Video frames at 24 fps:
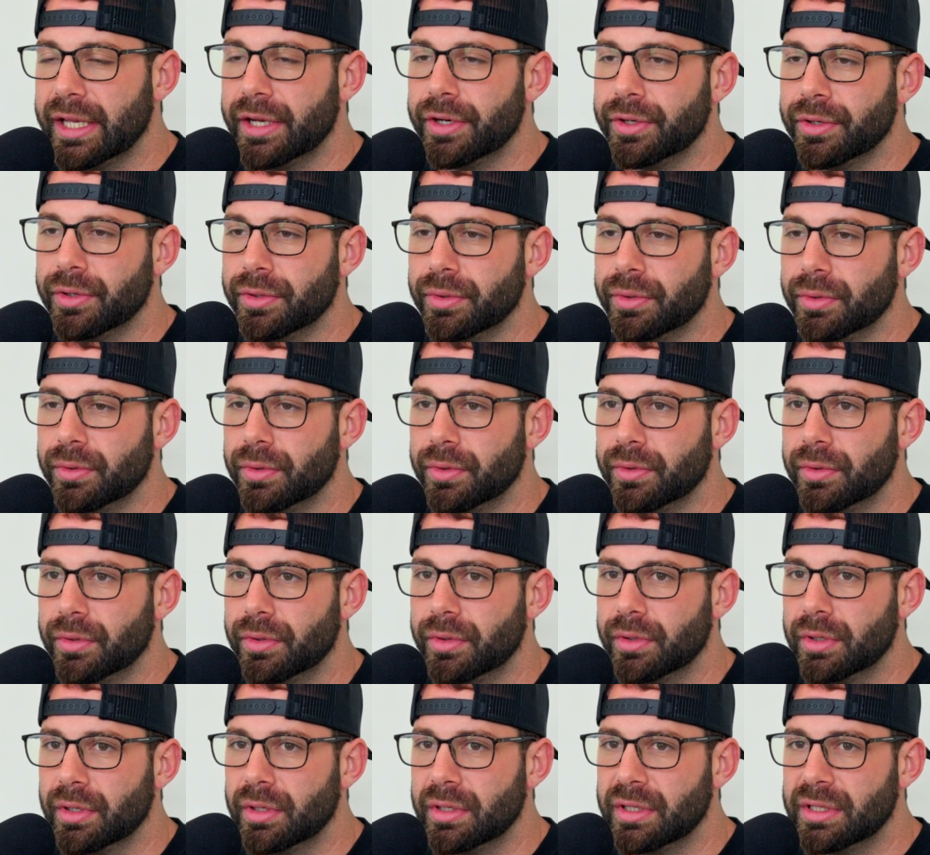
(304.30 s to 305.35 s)
who
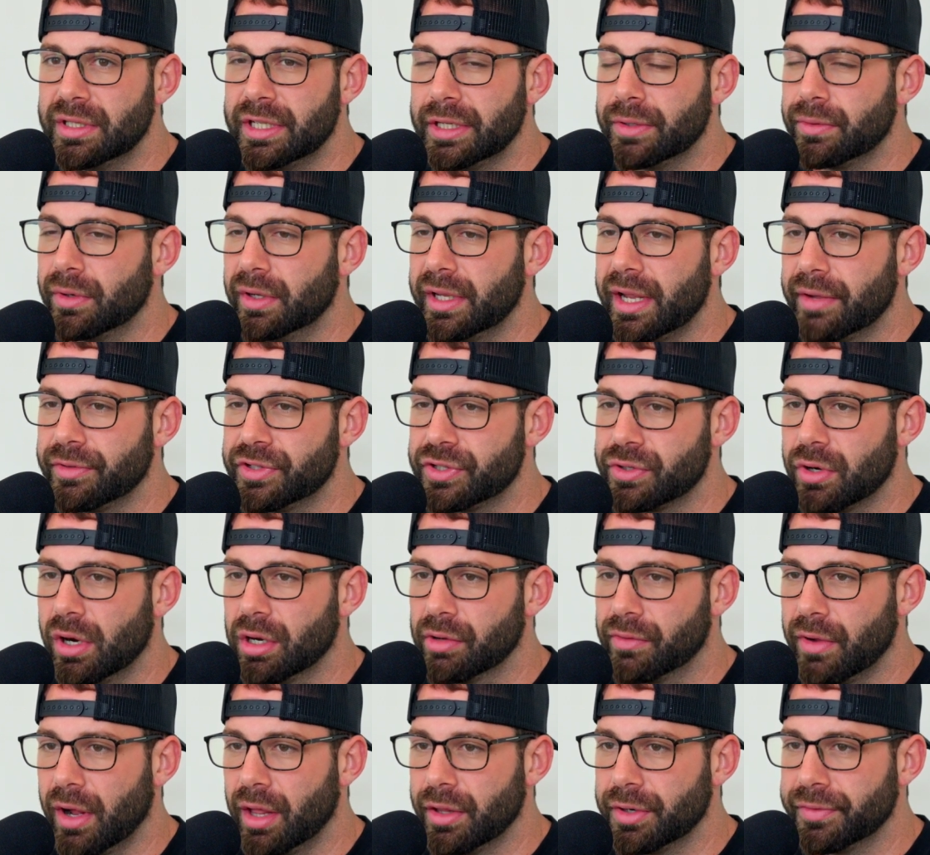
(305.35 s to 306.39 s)
didn't really have a strong
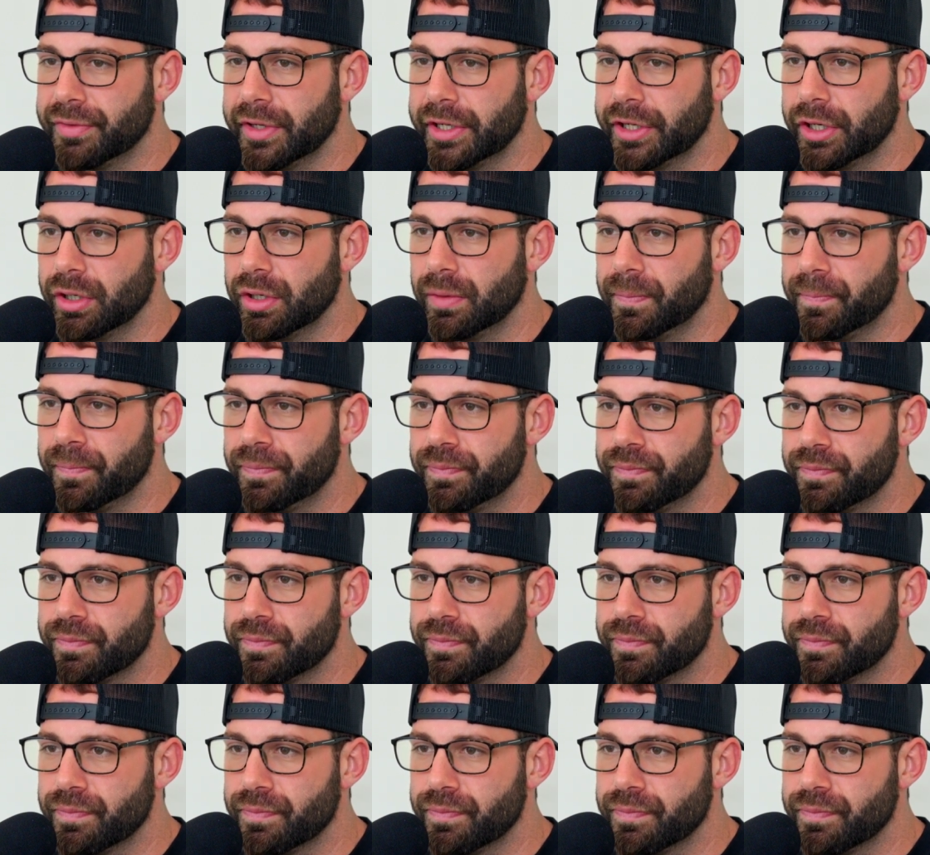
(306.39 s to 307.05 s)
father figure.